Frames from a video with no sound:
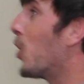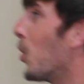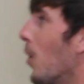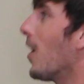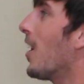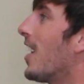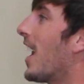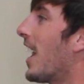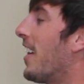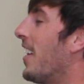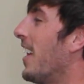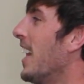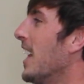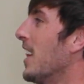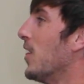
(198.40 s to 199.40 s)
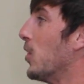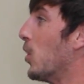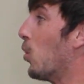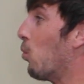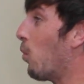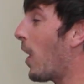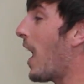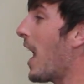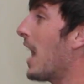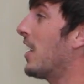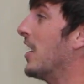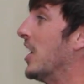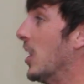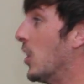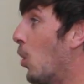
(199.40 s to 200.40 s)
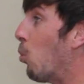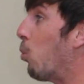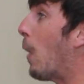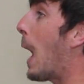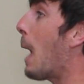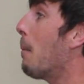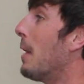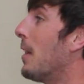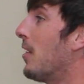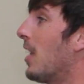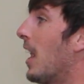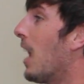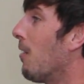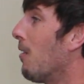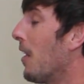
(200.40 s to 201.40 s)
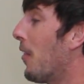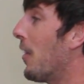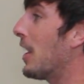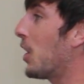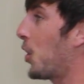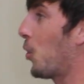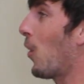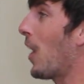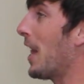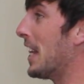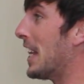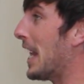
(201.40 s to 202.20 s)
George, I see it. The ranch, the rabbits, everything is right